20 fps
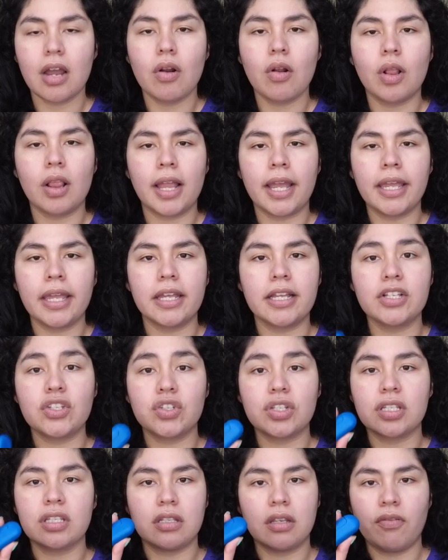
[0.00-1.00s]
don't like it. It's
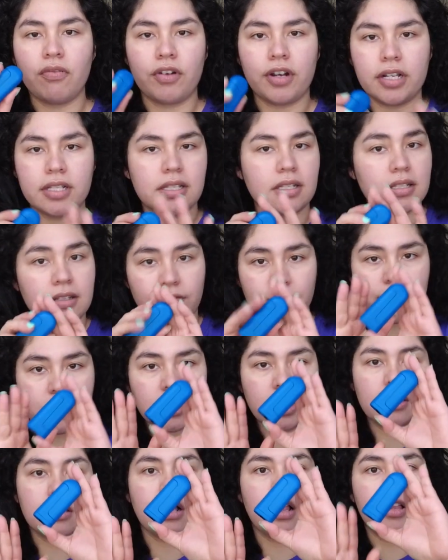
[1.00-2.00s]
just different. It's a different
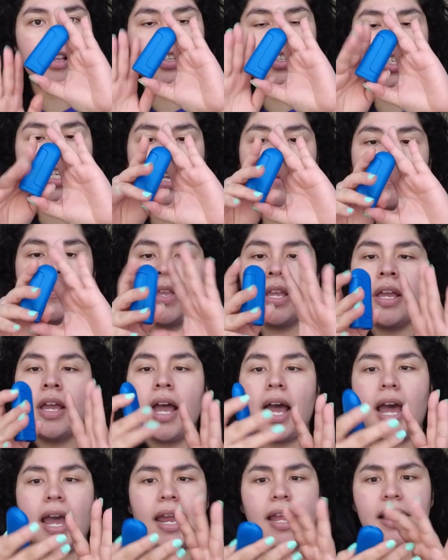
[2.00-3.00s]
technology.
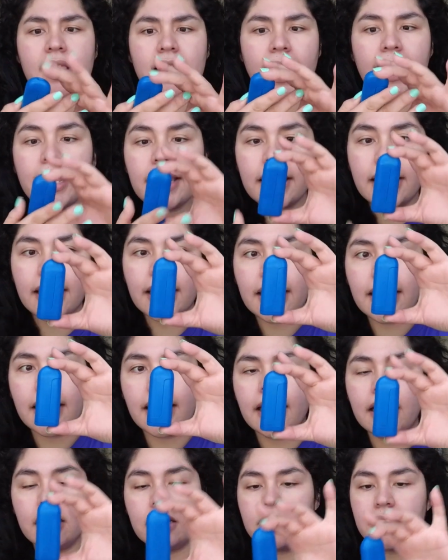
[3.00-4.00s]
I like it.
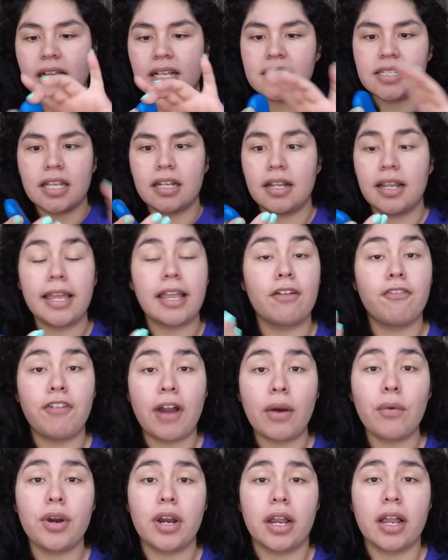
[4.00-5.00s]
It doesn't, like, if
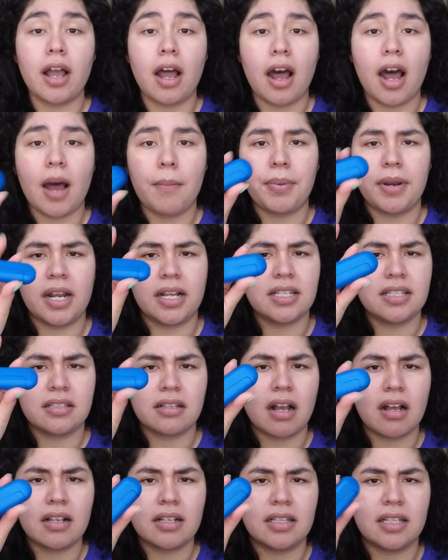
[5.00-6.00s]
I were a cop and I
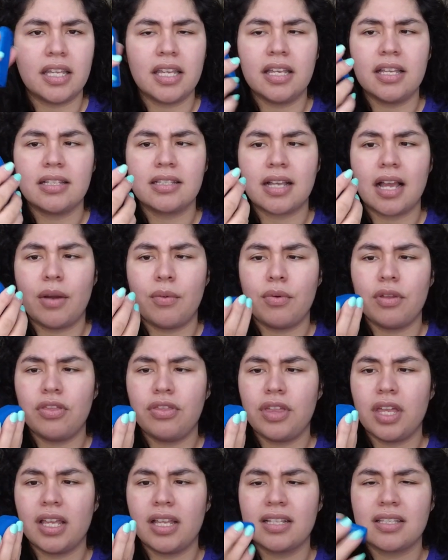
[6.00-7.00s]
saw this, I would
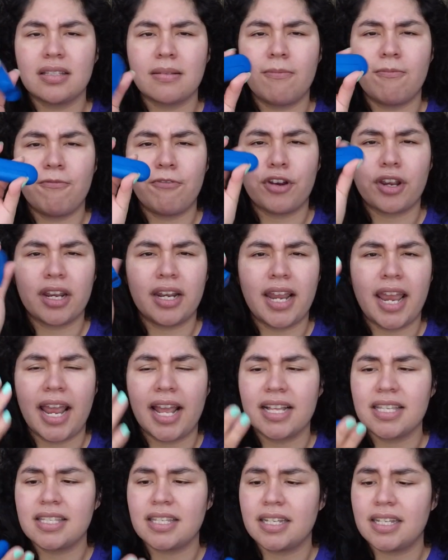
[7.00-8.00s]
think it's some freaking
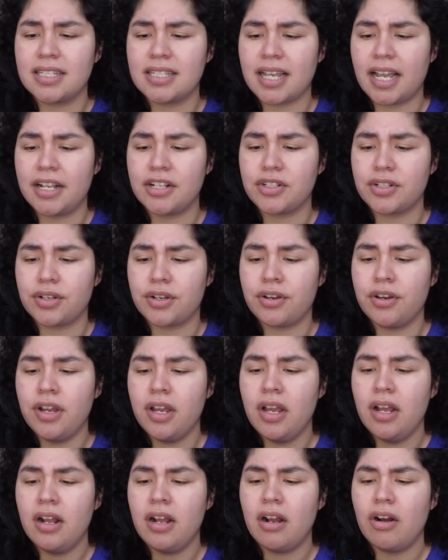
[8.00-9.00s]
hand sanitizer.
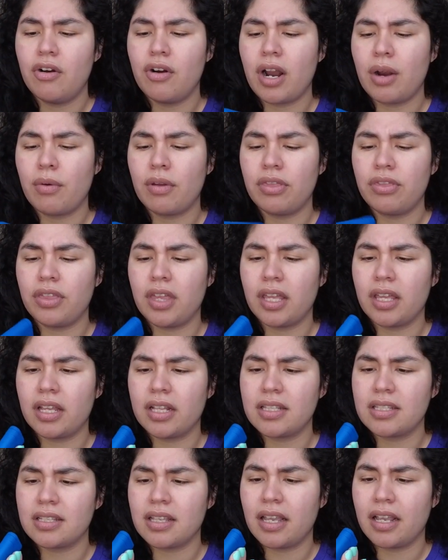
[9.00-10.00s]
Or I would think
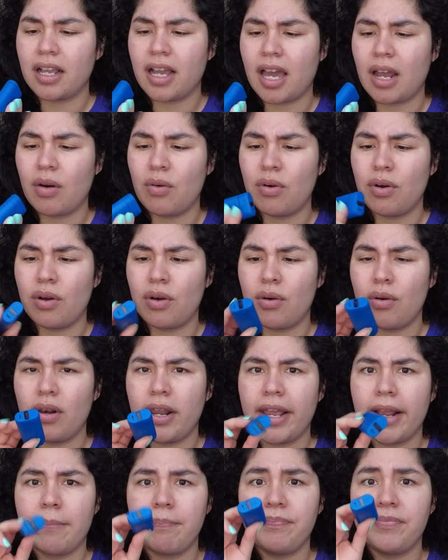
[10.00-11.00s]
it's like, I don't know,
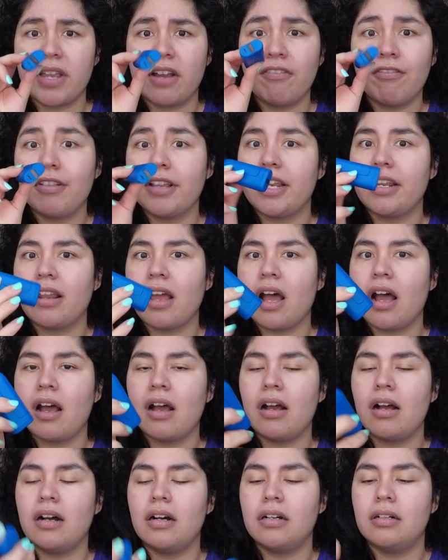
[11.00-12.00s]
like definitely
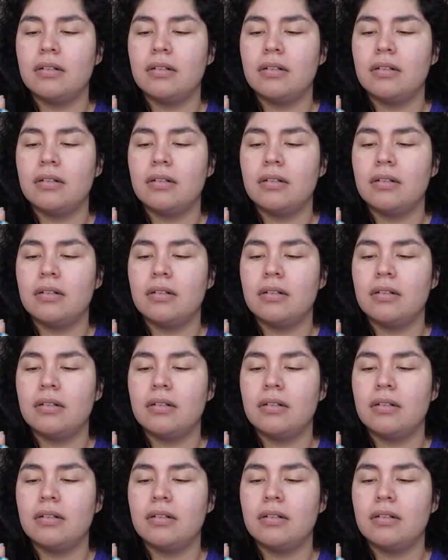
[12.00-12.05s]
not